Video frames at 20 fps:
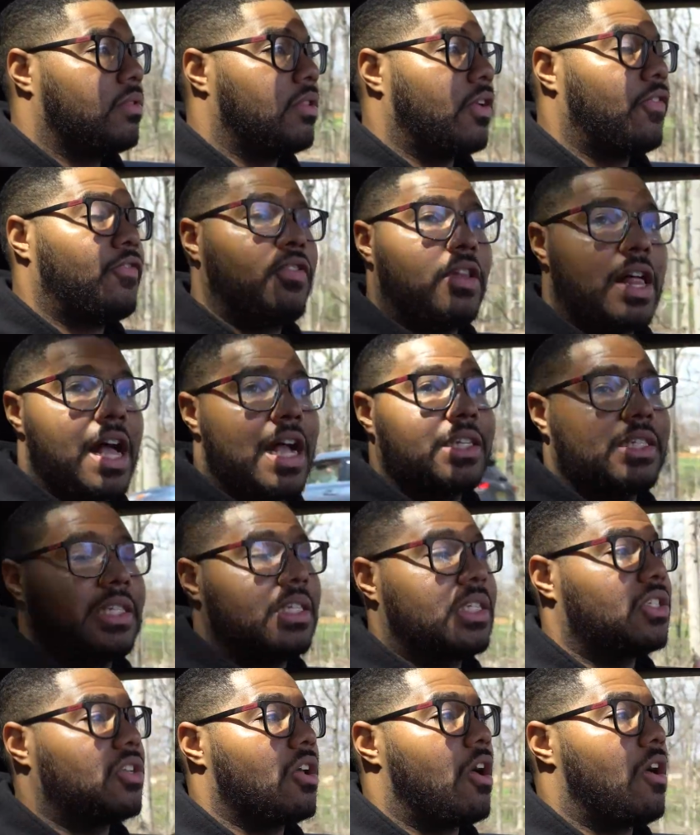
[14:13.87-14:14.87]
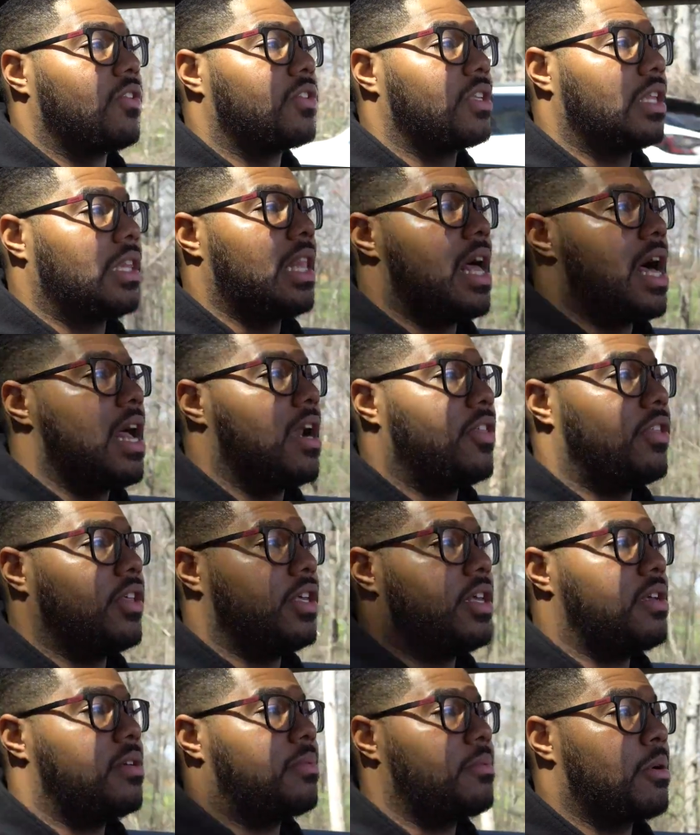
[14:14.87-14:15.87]
the flashes solves a lot of
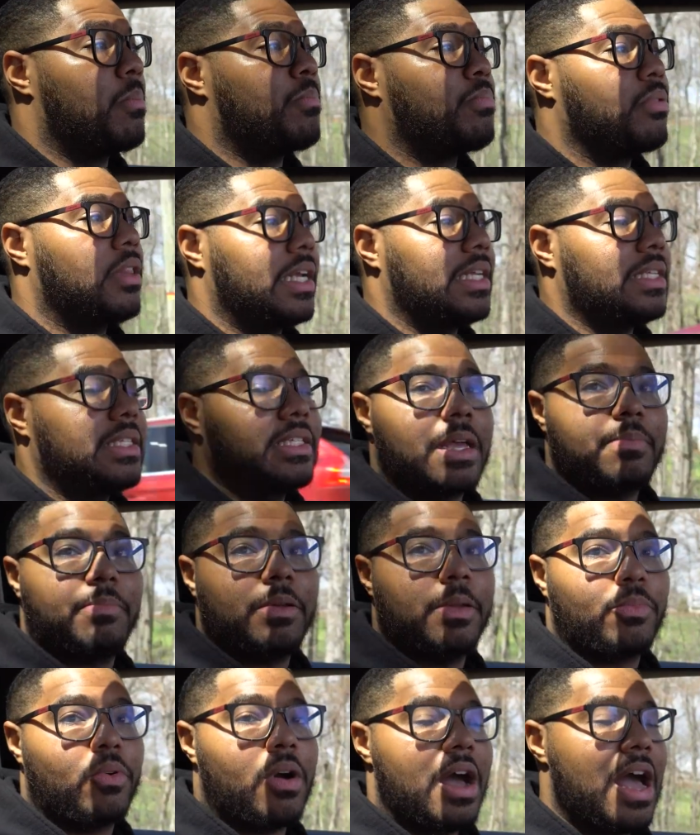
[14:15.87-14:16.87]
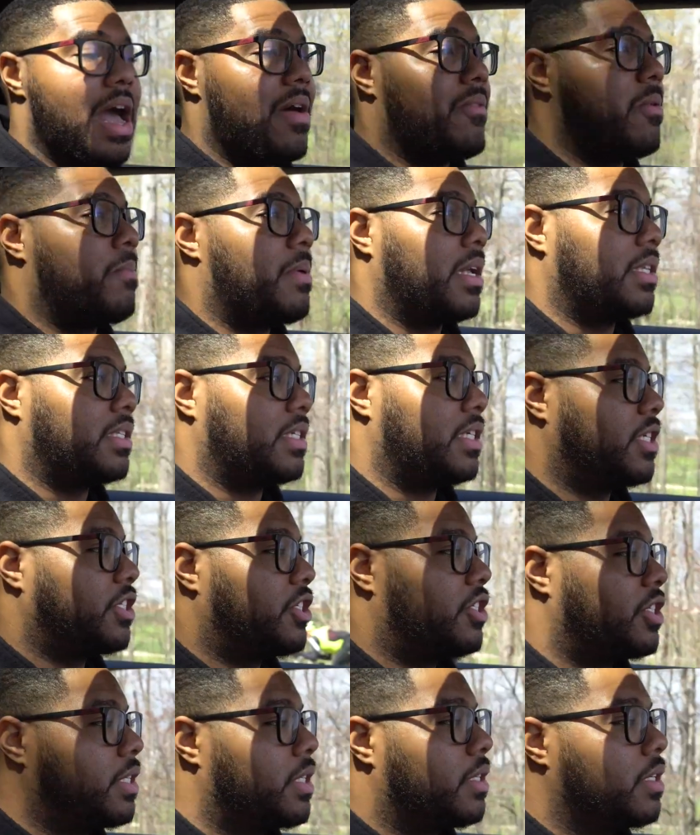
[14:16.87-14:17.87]
the complaints that people have about
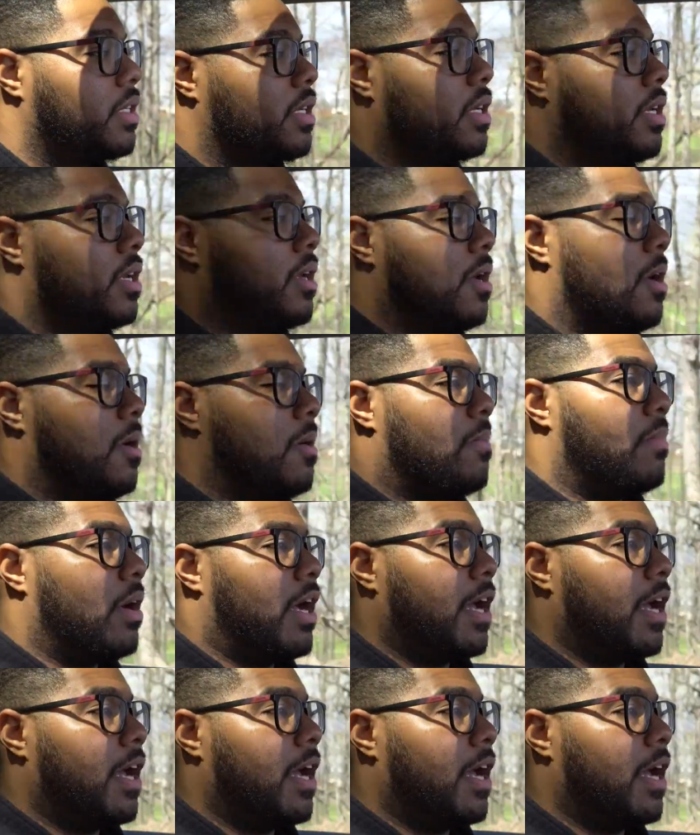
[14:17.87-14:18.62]
DSG.